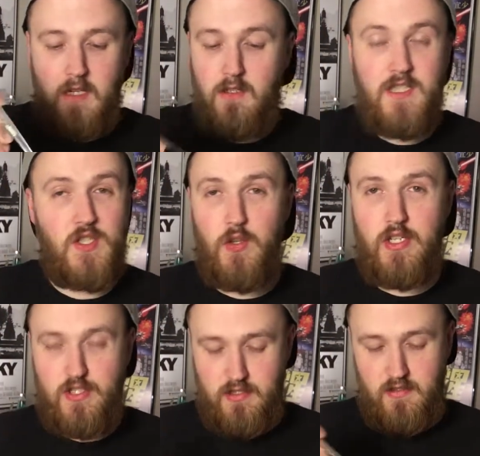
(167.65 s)
Looks
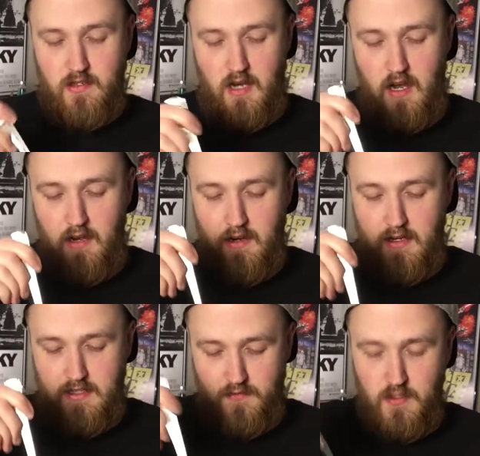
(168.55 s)
delicious. Like I,
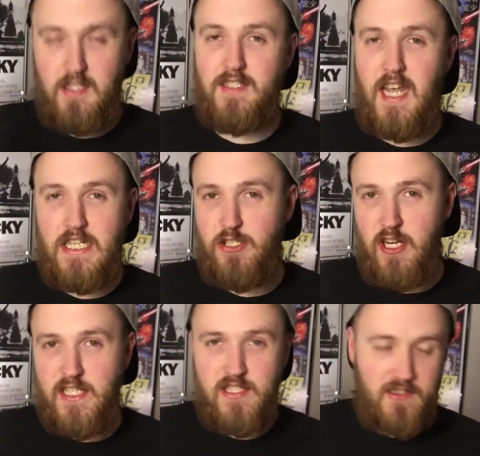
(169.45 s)
and it's funny because I had
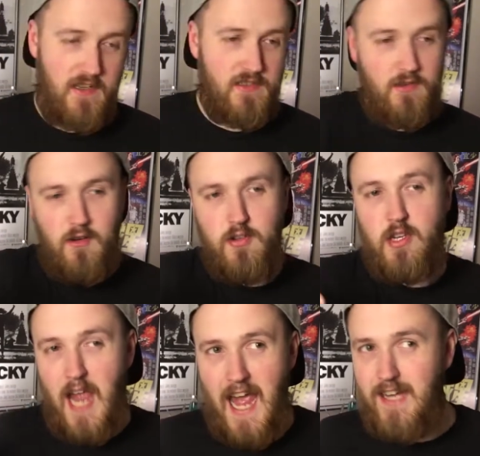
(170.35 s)
Chinese today, so I
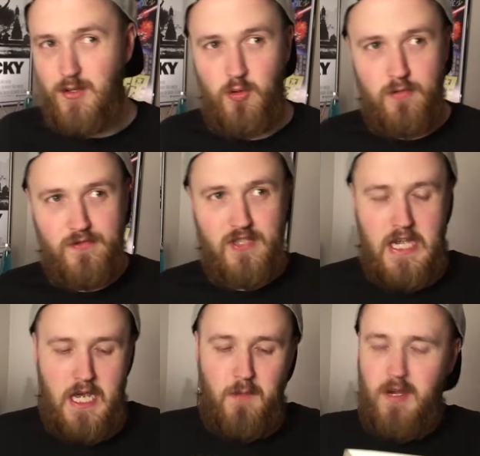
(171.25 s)
already had noodles,
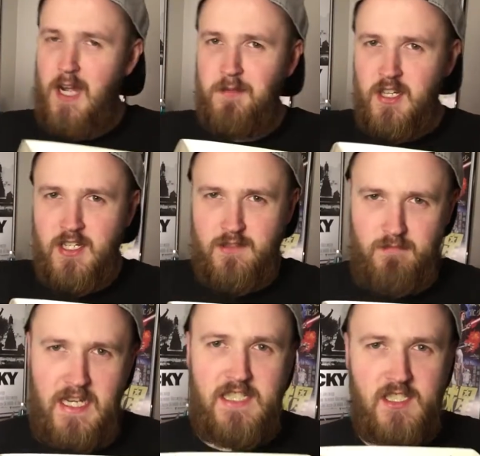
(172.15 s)
but I'm gonna
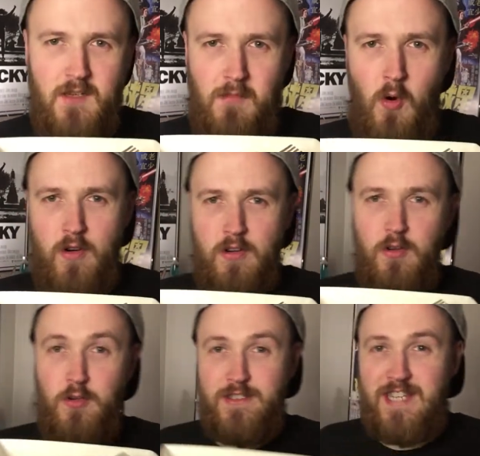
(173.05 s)
eat some more
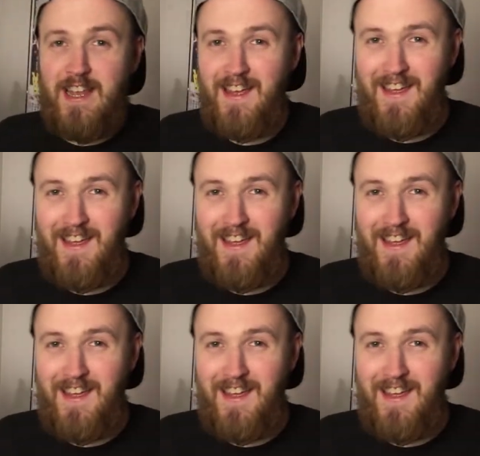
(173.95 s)
nudes.